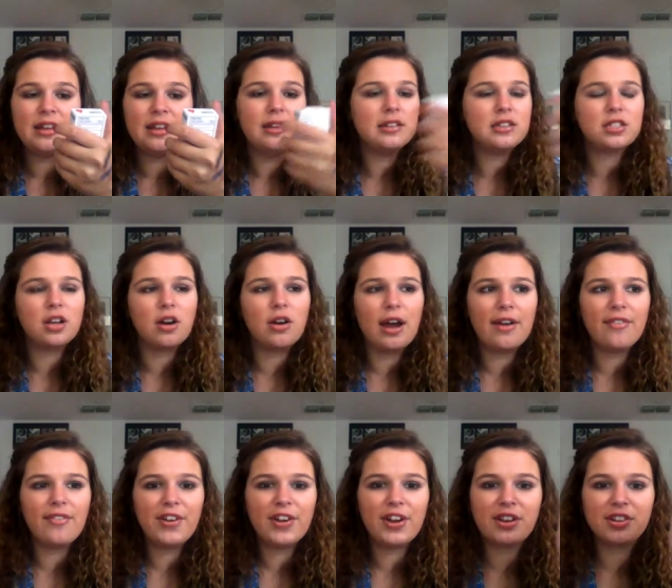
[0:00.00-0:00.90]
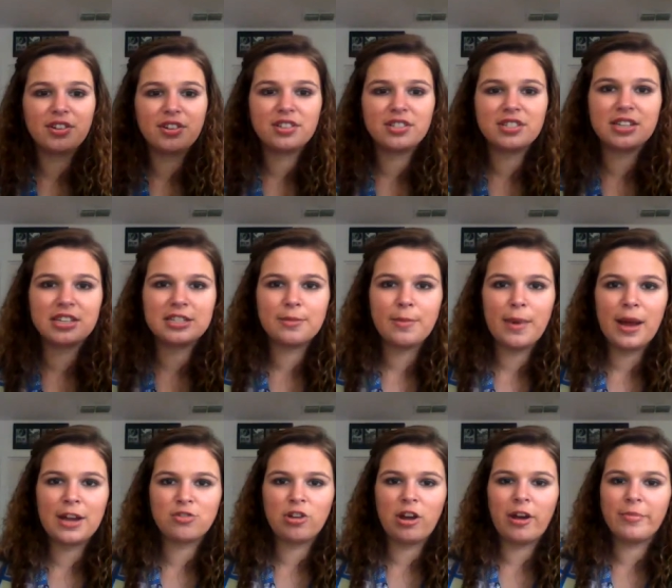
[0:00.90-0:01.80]
So, I figured I could just get some
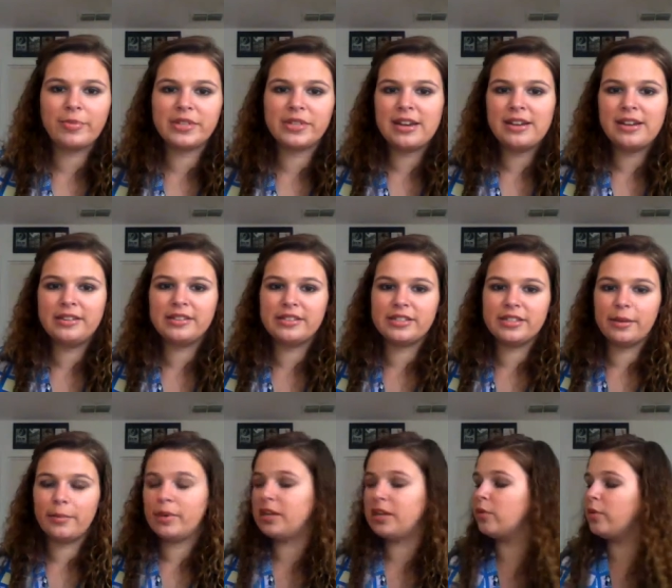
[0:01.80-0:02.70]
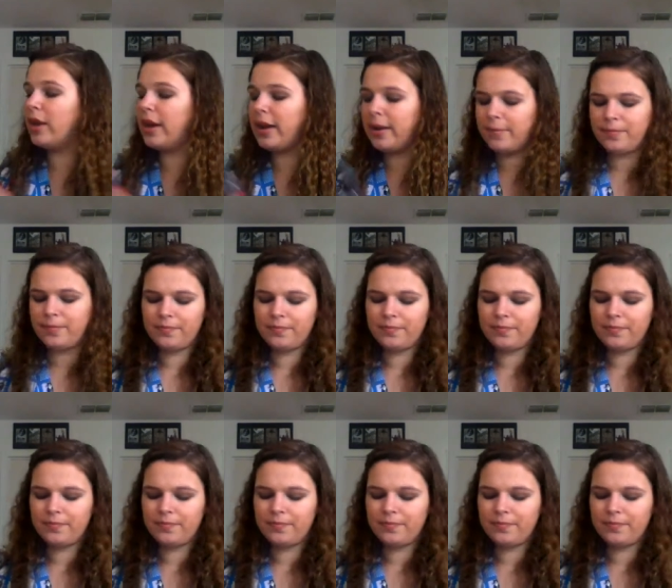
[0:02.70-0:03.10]
eye drops. I needed some anyway.